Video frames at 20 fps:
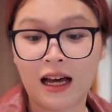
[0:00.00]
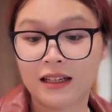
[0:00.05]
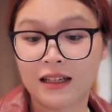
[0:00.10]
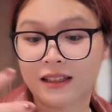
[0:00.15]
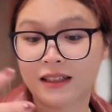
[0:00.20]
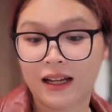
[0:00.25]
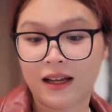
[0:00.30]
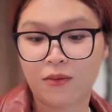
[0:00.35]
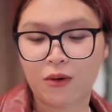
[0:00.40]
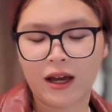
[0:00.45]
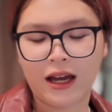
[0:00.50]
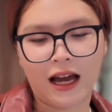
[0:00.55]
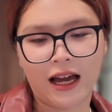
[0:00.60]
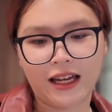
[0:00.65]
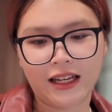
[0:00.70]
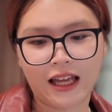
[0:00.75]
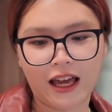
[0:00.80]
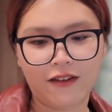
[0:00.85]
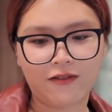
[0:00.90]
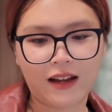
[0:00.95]
set up where I
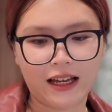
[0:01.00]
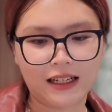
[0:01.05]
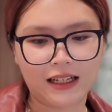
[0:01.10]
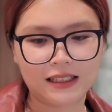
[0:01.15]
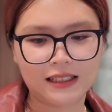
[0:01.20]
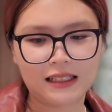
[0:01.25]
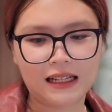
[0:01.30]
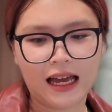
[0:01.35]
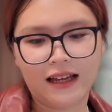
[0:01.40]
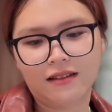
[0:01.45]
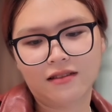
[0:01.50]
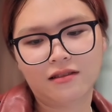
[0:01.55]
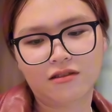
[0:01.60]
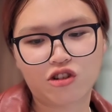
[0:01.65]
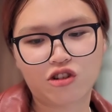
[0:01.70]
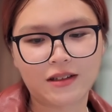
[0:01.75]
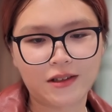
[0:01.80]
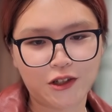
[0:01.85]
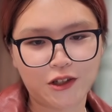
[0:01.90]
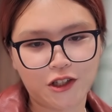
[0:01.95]
can have like a slide
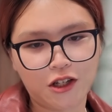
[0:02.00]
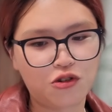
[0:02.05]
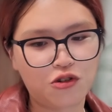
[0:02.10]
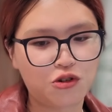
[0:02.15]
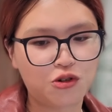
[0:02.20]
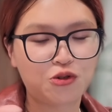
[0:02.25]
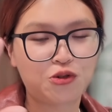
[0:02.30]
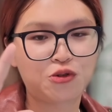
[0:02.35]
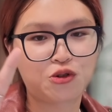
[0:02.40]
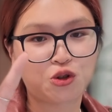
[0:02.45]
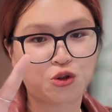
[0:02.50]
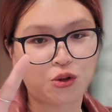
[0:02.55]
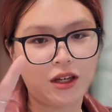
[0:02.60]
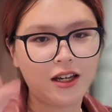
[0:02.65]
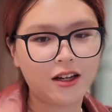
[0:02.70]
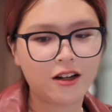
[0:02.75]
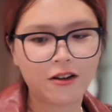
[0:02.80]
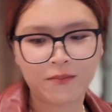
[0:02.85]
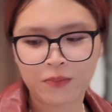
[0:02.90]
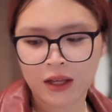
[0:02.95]
transition through
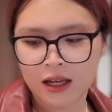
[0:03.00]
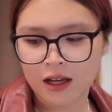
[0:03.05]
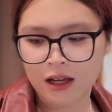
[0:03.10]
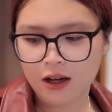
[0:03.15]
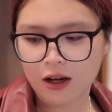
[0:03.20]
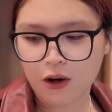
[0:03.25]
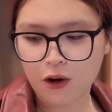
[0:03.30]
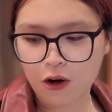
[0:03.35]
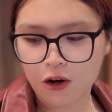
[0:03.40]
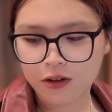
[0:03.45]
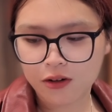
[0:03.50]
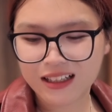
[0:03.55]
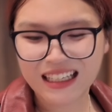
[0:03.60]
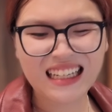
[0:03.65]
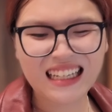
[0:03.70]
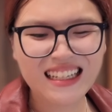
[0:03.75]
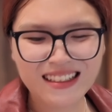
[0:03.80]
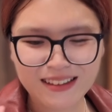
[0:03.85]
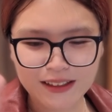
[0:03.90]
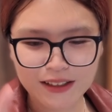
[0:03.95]
here. Or the
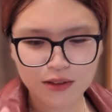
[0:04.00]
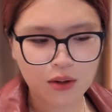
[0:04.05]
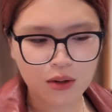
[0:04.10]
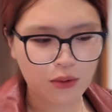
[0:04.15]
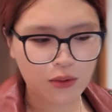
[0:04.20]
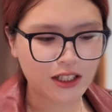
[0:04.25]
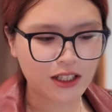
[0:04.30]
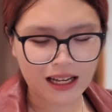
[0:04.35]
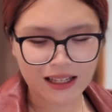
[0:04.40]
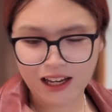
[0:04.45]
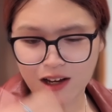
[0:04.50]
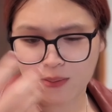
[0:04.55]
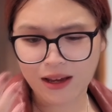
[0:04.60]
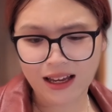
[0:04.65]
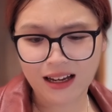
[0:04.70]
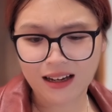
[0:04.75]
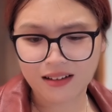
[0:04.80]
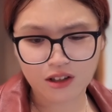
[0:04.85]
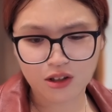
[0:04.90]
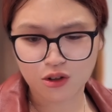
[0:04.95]
easiest one, which I tell my
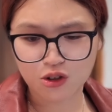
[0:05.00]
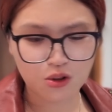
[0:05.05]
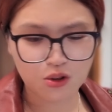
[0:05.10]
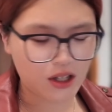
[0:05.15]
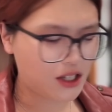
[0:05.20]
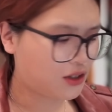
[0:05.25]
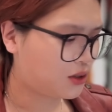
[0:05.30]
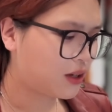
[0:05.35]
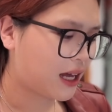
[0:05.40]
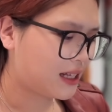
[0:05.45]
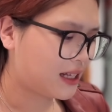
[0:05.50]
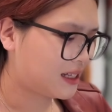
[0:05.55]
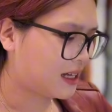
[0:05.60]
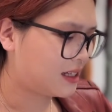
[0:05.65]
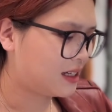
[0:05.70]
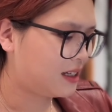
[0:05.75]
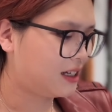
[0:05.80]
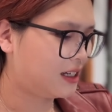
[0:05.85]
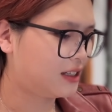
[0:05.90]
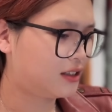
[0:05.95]
students to get
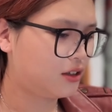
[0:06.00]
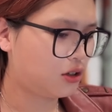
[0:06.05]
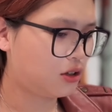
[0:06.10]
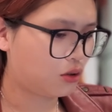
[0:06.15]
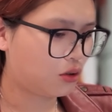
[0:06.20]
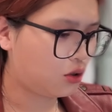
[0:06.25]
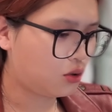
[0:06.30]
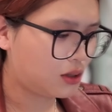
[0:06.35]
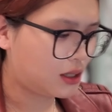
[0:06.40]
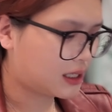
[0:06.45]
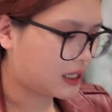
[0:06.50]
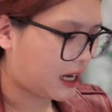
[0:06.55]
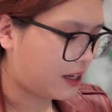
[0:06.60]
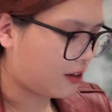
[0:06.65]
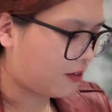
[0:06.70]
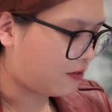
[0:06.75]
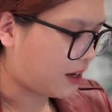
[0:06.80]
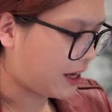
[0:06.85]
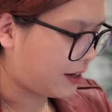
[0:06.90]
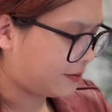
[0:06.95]
started, is use this kind
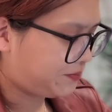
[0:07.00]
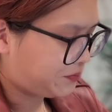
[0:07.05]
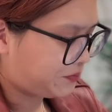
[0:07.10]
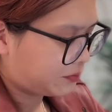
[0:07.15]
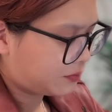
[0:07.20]
of like